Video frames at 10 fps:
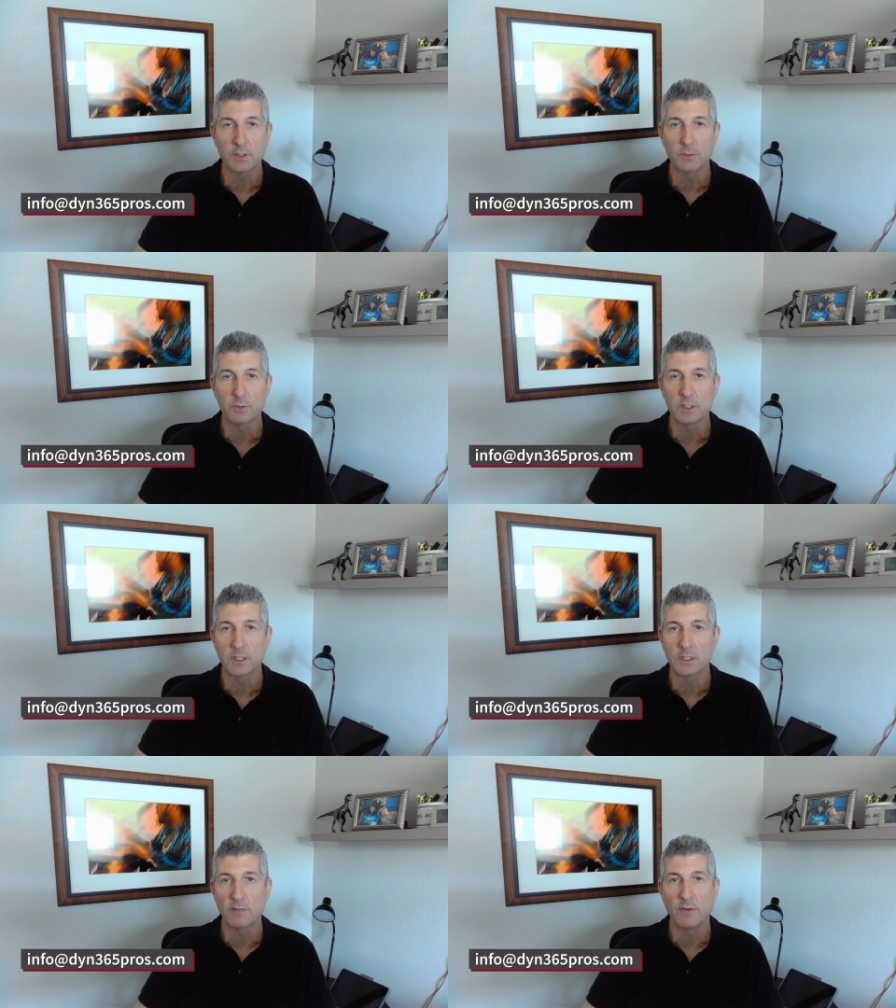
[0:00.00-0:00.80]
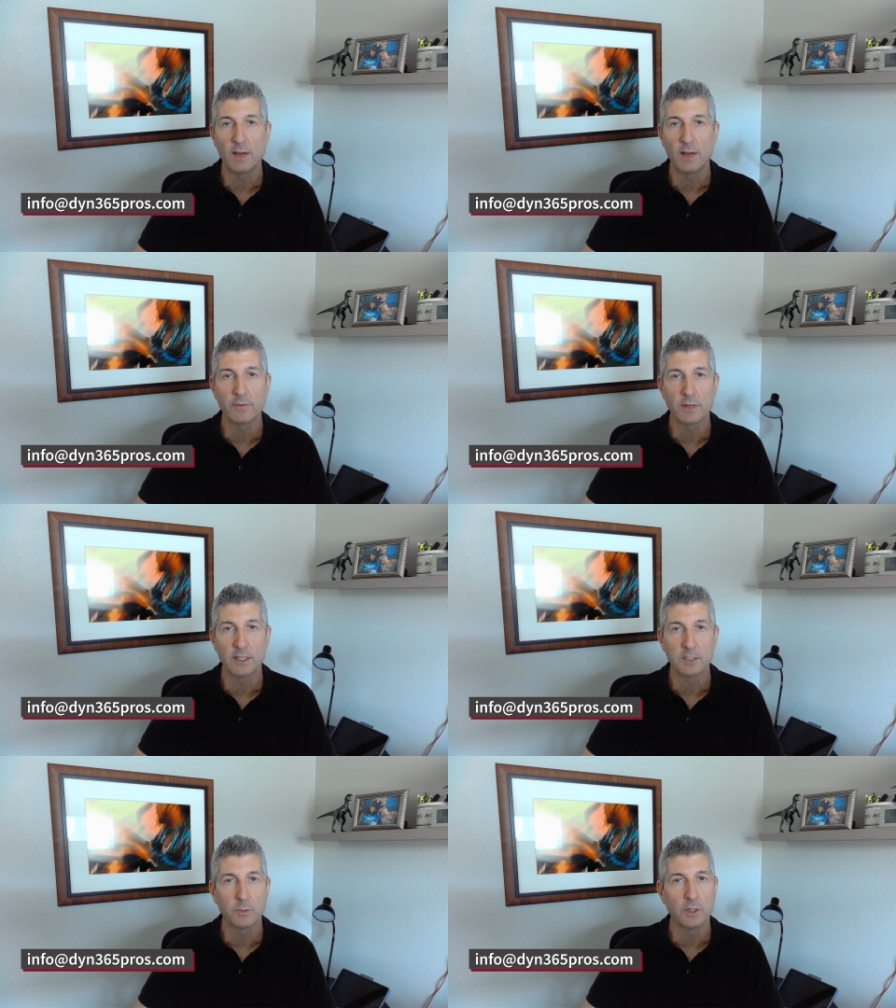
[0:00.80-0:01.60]
365 for
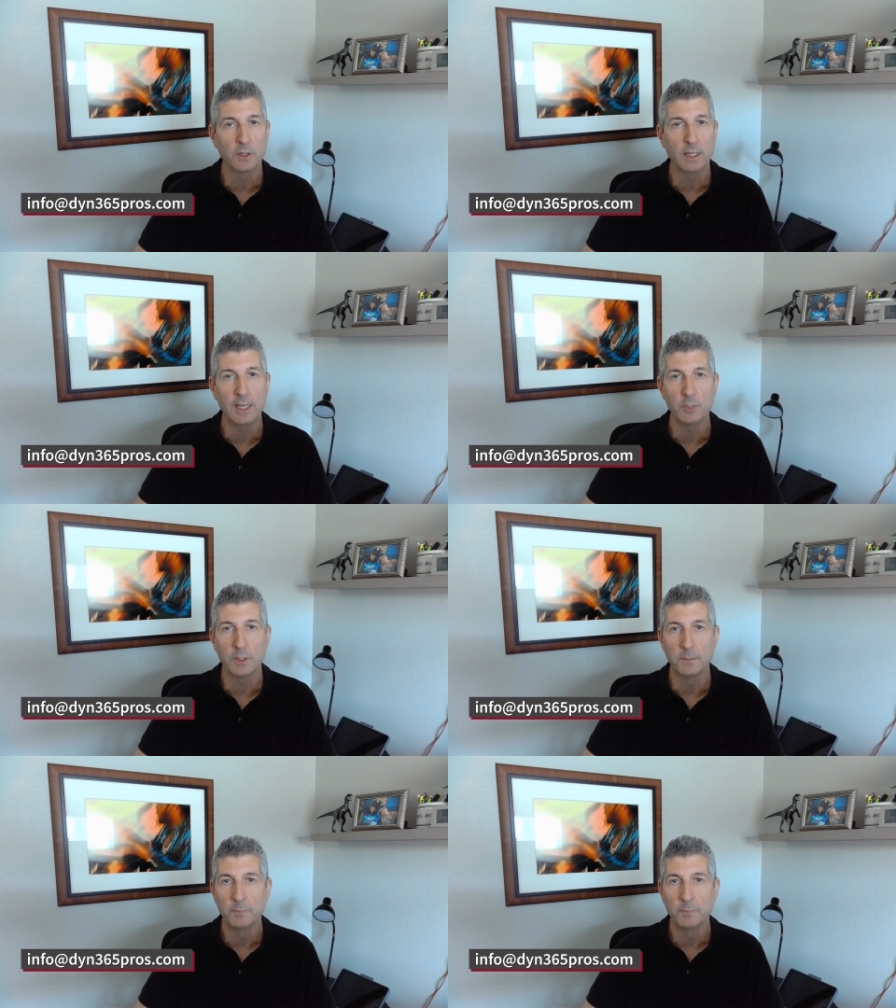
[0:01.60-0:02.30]
customer engagement,